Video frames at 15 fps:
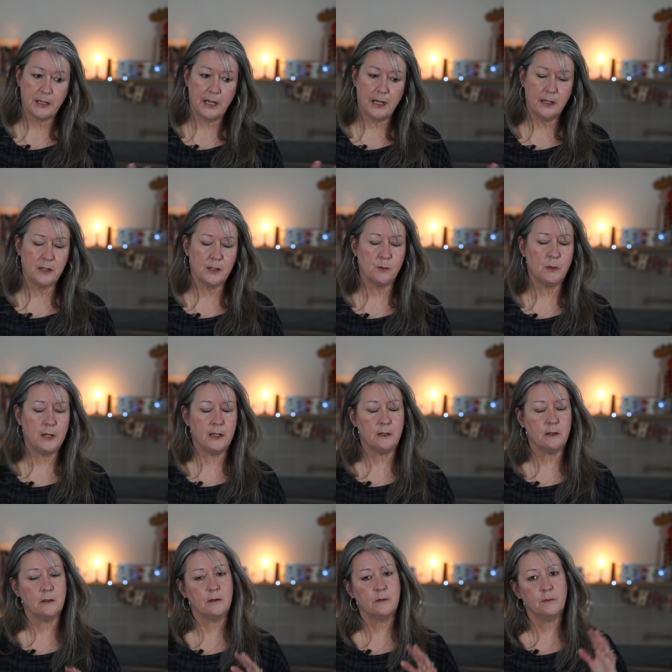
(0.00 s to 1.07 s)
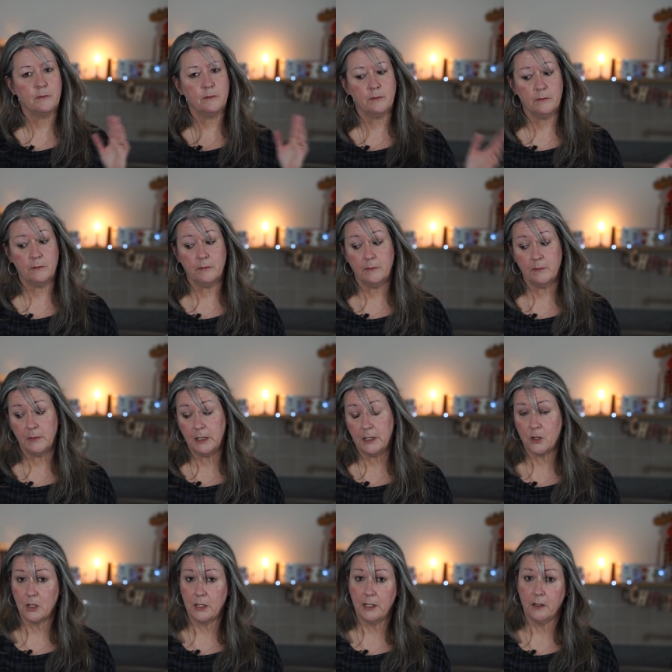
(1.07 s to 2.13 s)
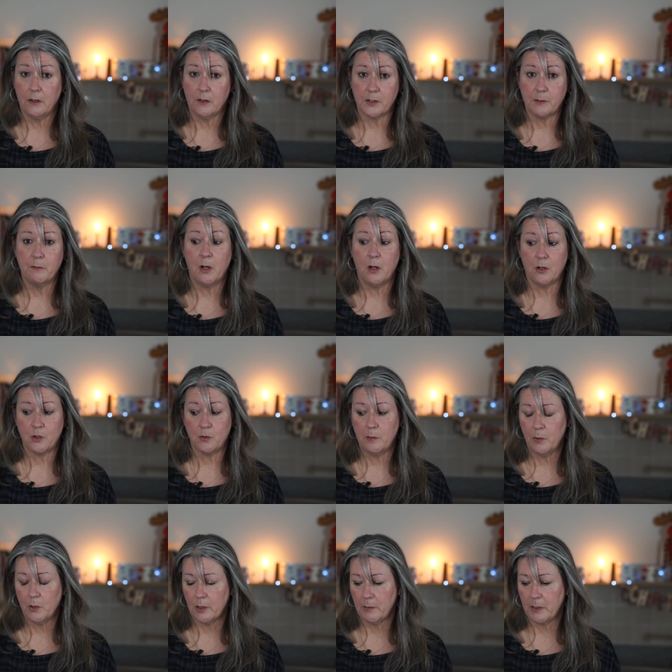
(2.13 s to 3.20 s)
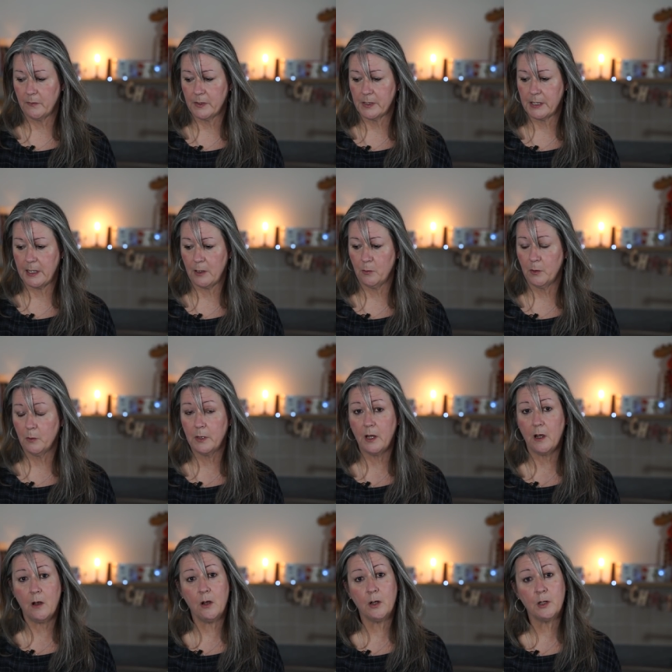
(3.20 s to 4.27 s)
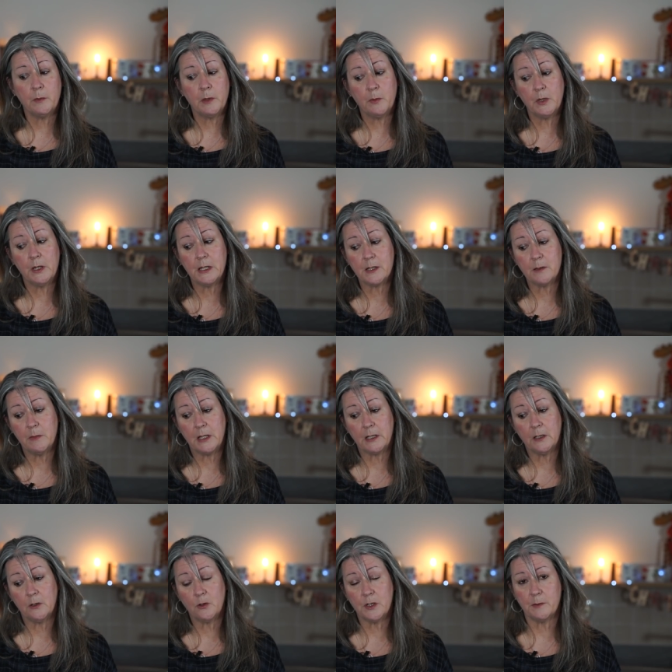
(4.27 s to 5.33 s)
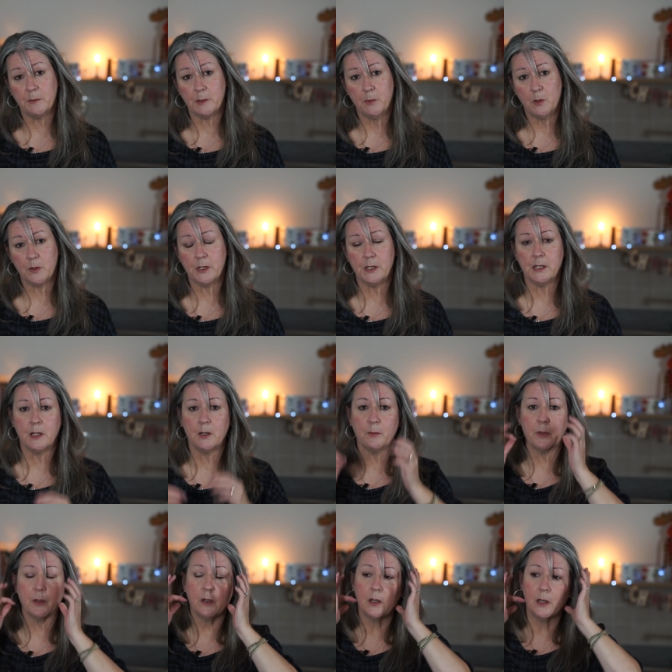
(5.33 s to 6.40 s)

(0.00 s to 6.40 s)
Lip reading: The calendars went literally last March, we put them up for sale, but we are going to be putting some little Christmas boxes up.